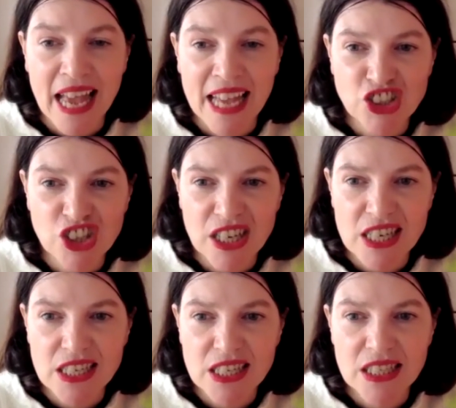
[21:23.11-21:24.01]

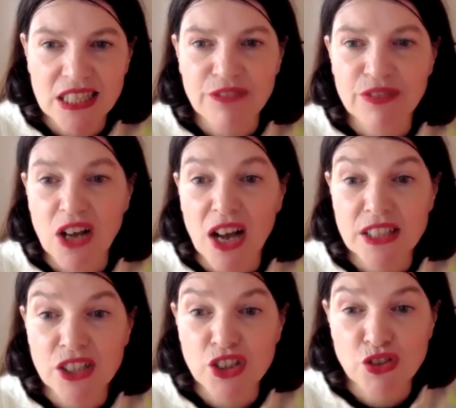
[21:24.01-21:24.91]
edges, the different
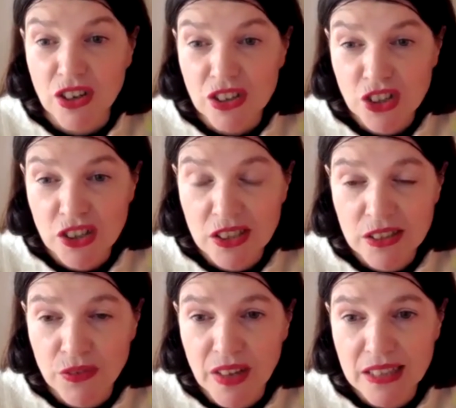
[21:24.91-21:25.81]
kinds of
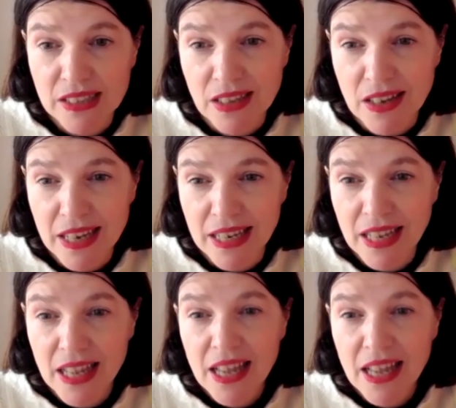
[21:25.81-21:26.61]
structures on that site.